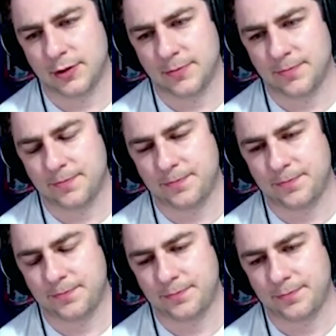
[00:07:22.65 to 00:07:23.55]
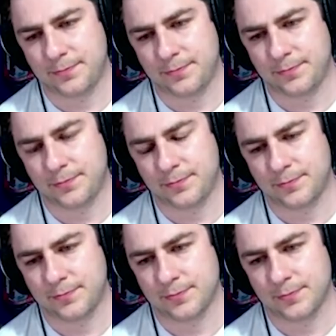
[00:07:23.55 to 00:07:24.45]

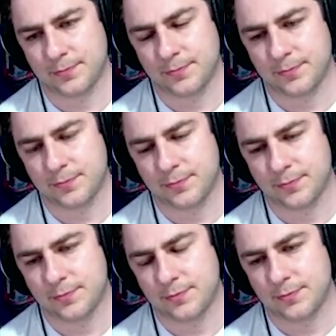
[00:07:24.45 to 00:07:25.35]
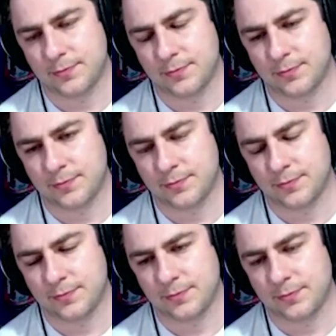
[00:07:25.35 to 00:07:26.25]

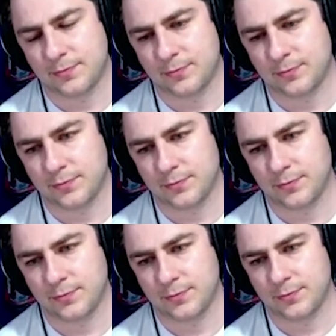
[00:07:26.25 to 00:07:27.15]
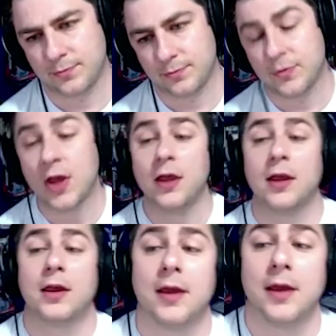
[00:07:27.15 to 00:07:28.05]

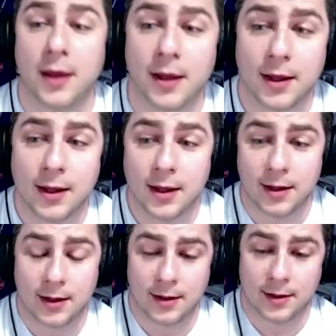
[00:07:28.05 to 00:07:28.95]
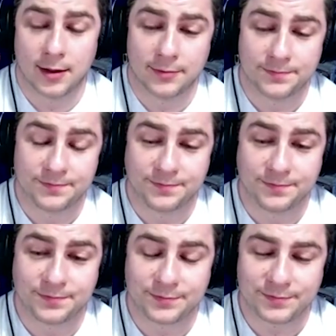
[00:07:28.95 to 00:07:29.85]

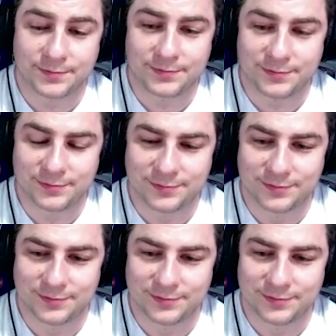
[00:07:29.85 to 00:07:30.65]
The person shown says nothing.